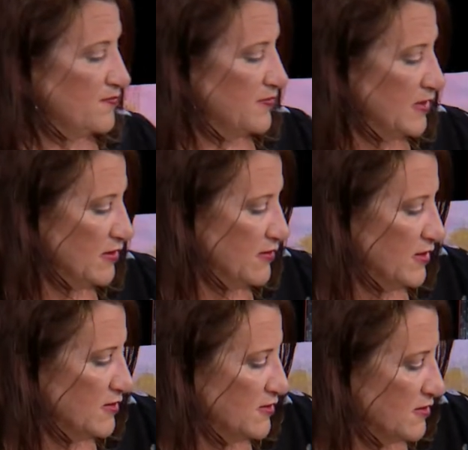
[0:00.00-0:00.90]
Here it
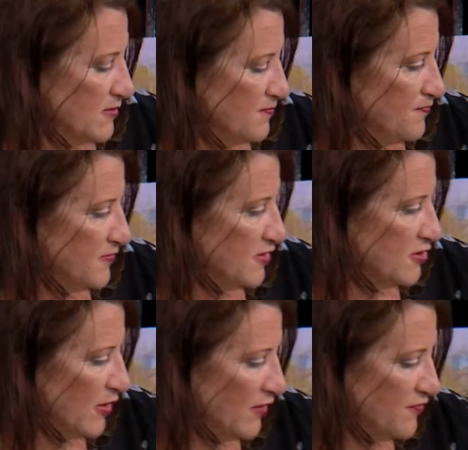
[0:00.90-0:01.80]
is. So
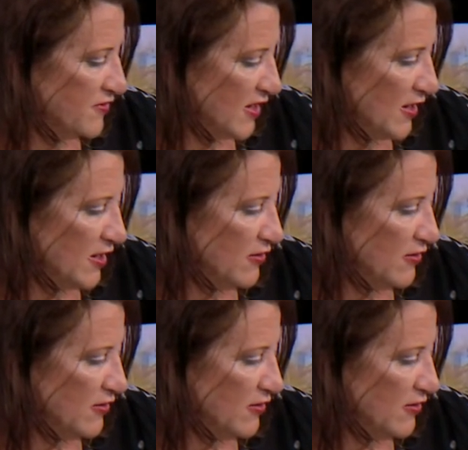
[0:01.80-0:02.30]
I've sat here